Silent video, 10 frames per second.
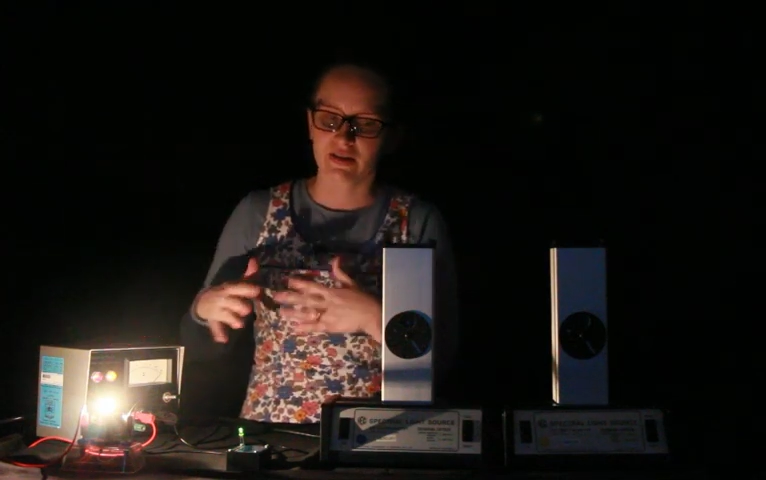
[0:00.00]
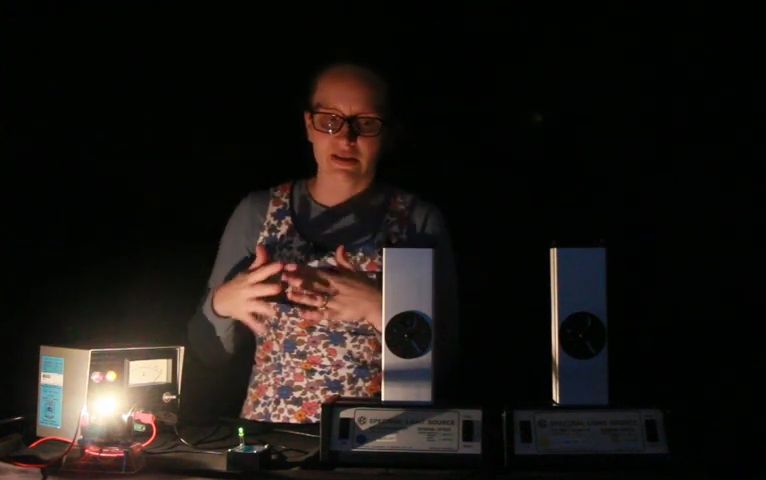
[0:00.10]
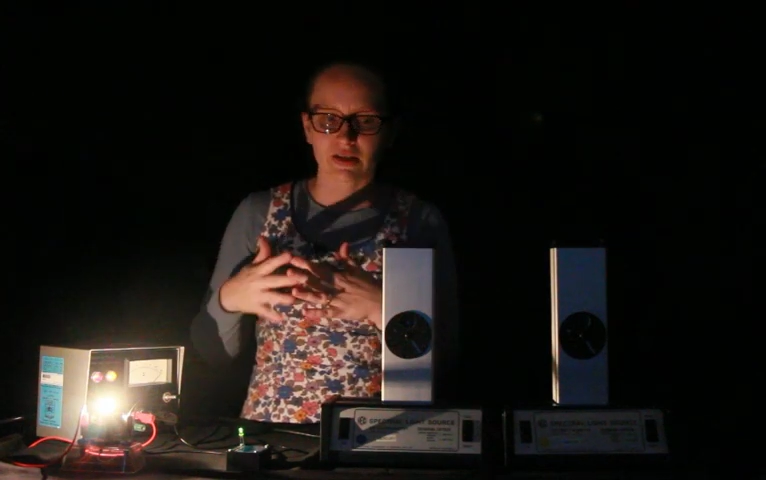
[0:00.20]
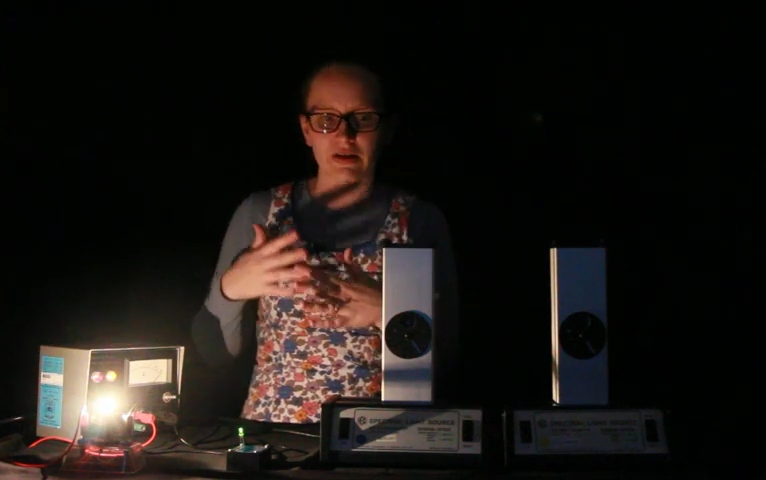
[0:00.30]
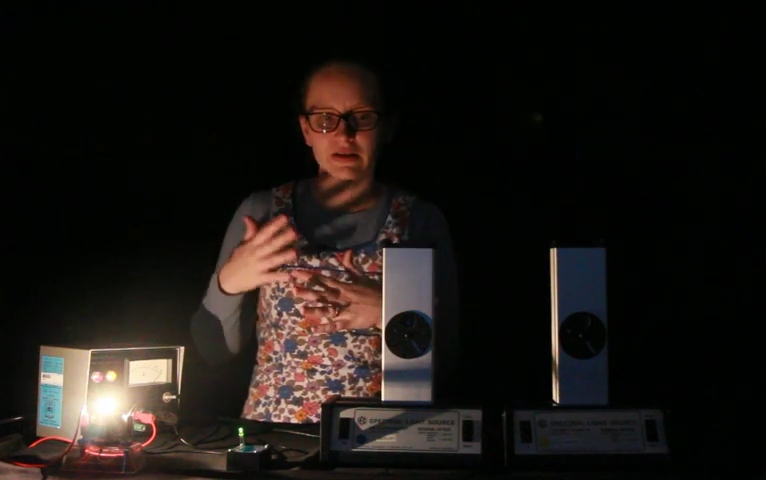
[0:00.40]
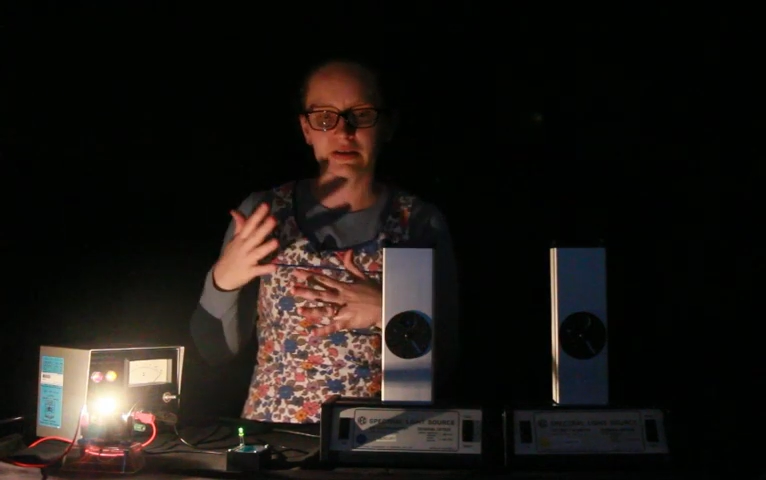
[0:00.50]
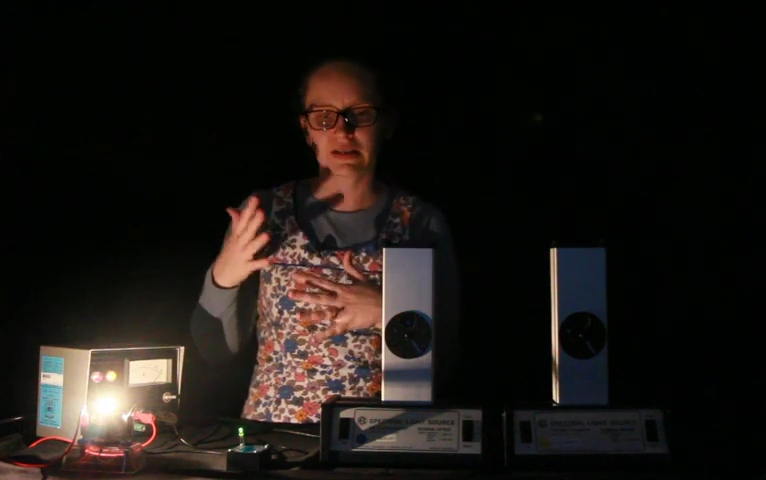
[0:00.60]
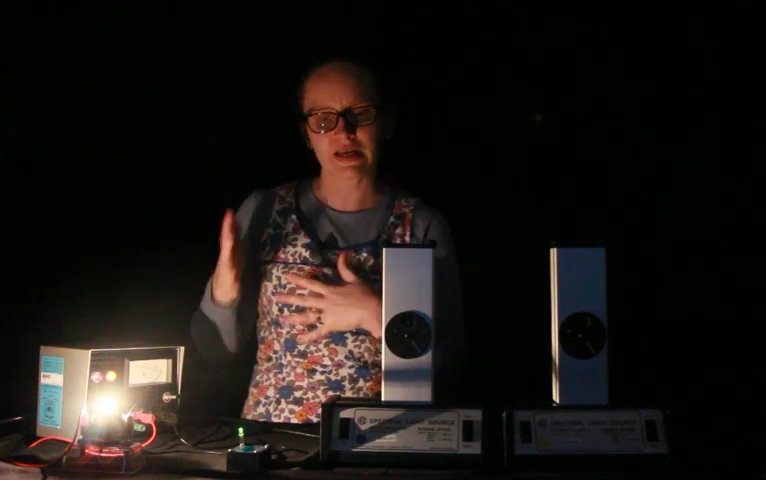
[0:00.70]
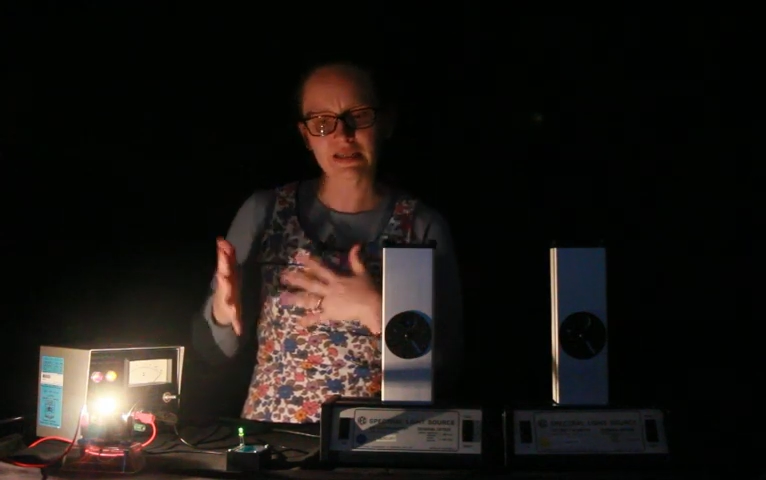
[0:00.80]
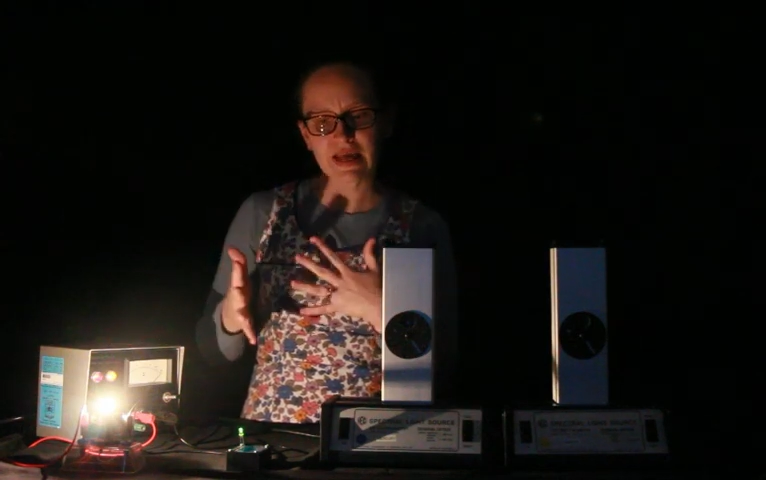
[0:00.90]
So
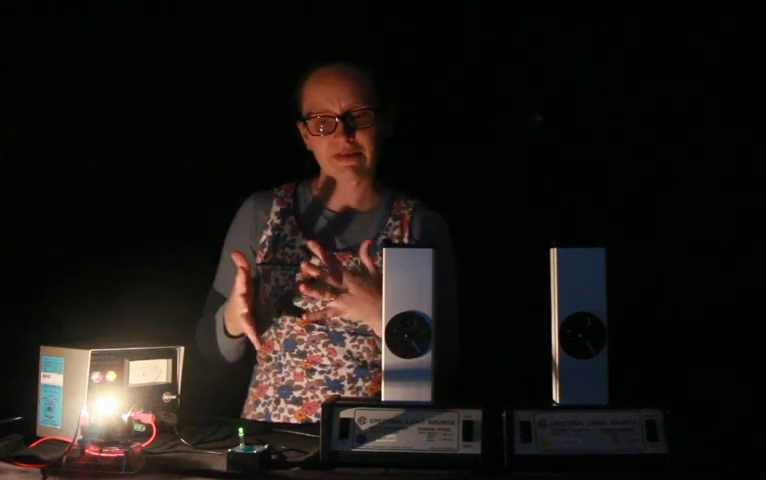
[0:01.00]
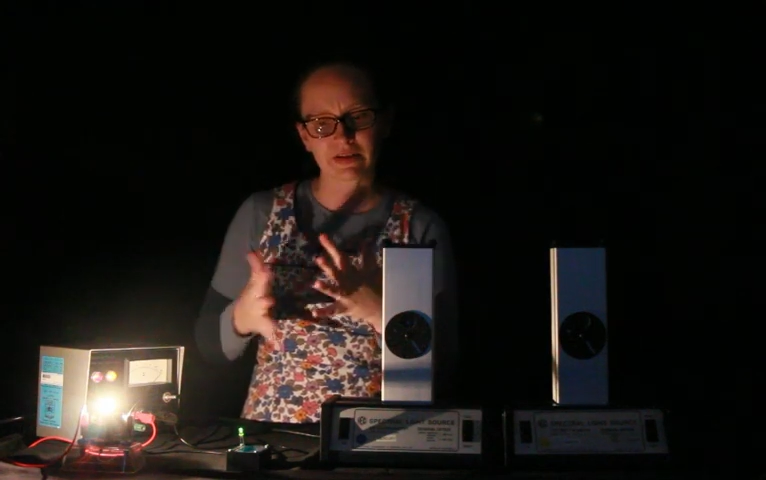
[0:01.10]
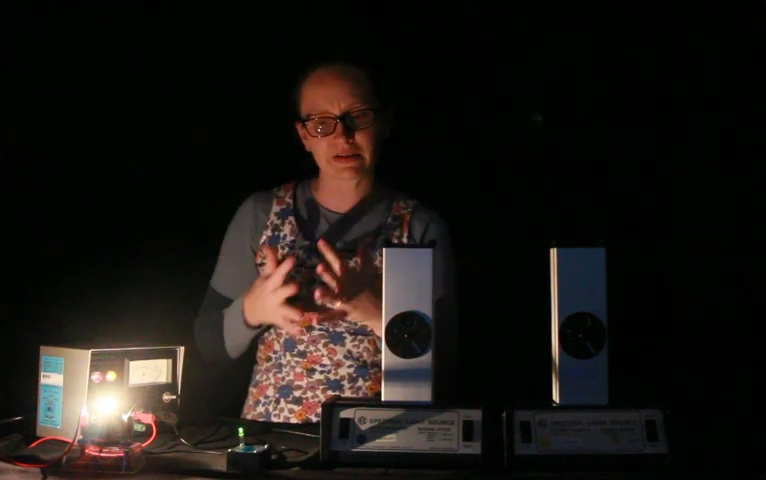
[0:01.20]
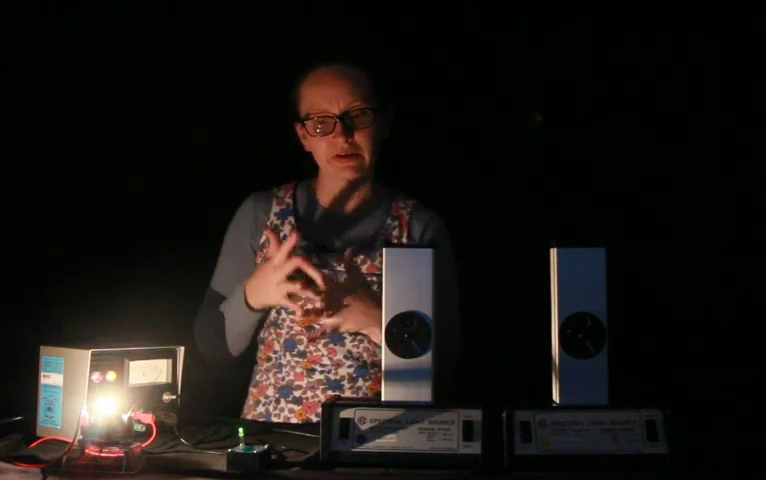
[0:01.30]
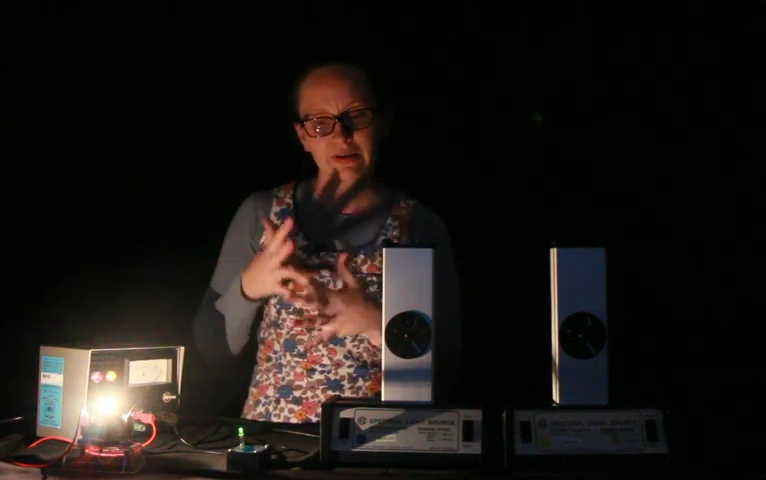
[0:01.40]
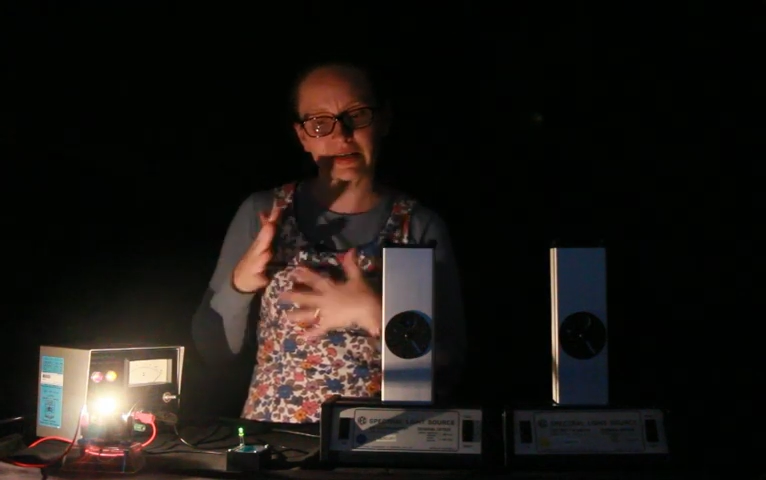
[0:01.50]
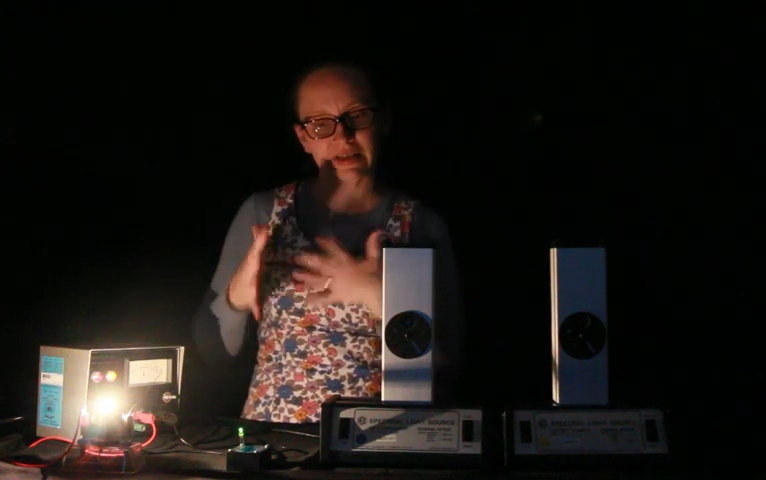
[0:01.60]
let's have a look